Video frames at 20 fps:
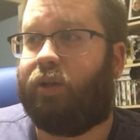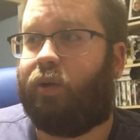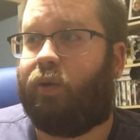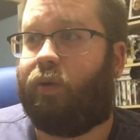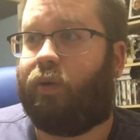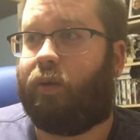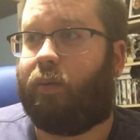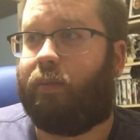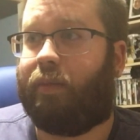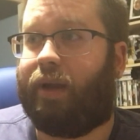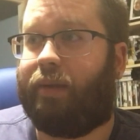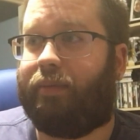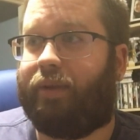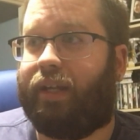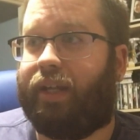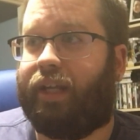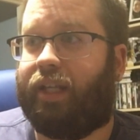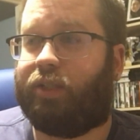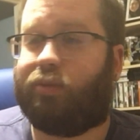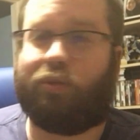Or maybe
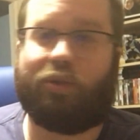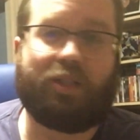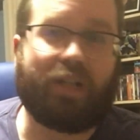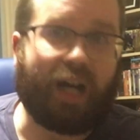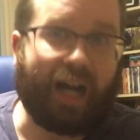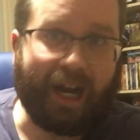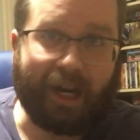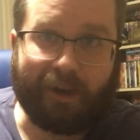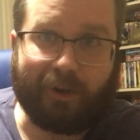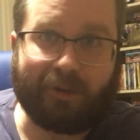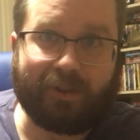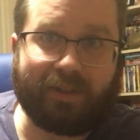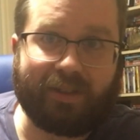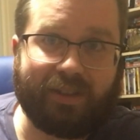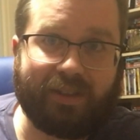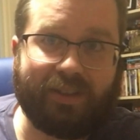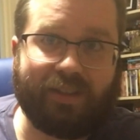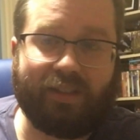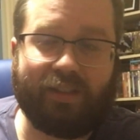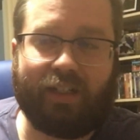he's retired.
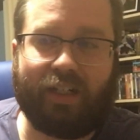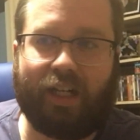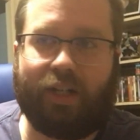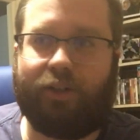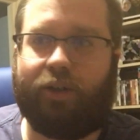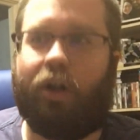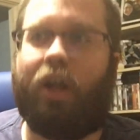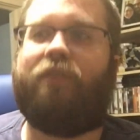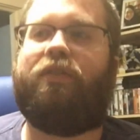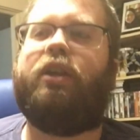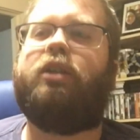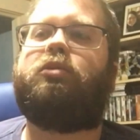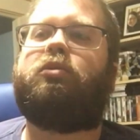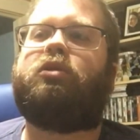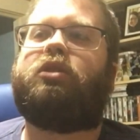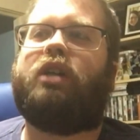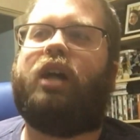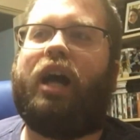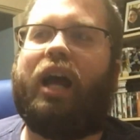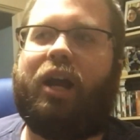I don't know. If he's
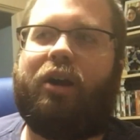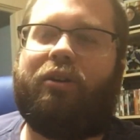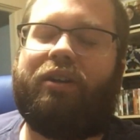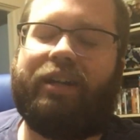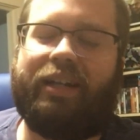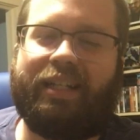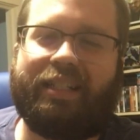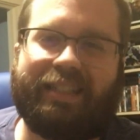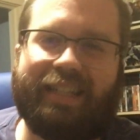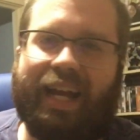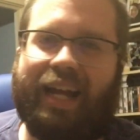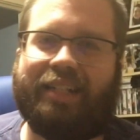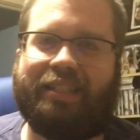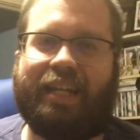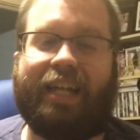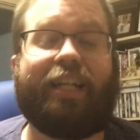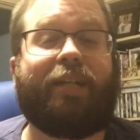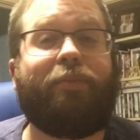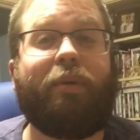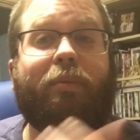retired and he's not
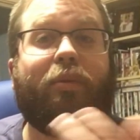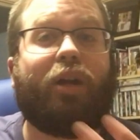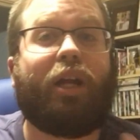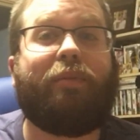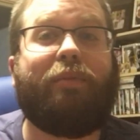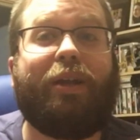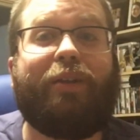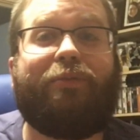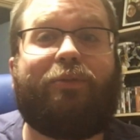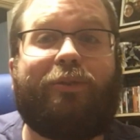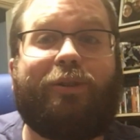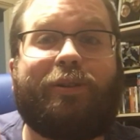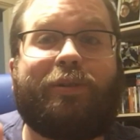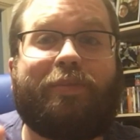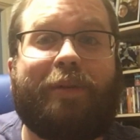dead, can we bring him in for a